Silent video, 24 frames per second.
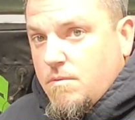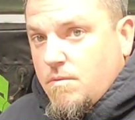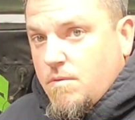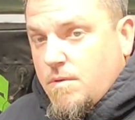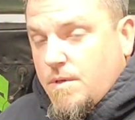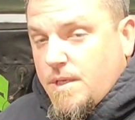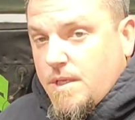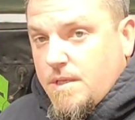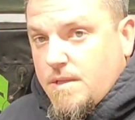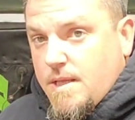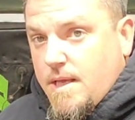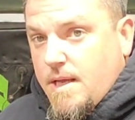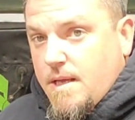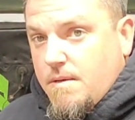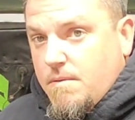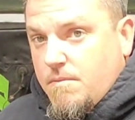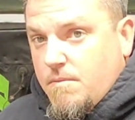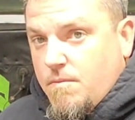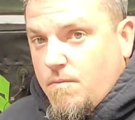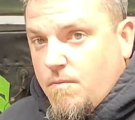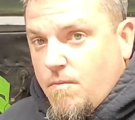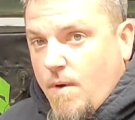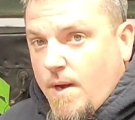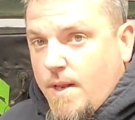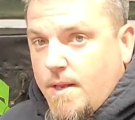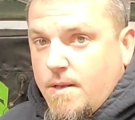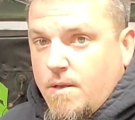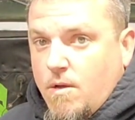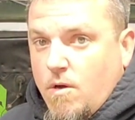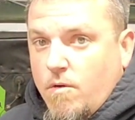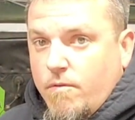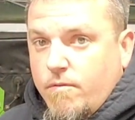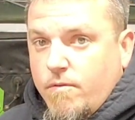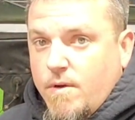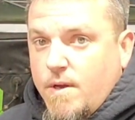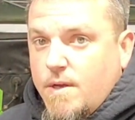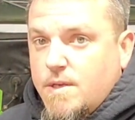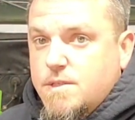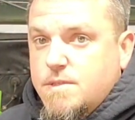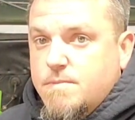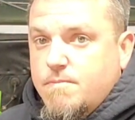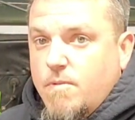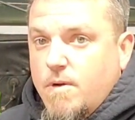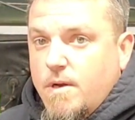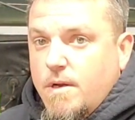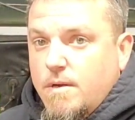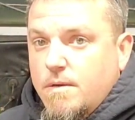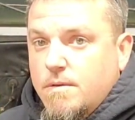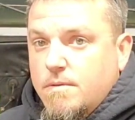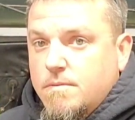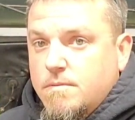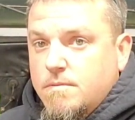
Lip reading: get that ready to go for next spring.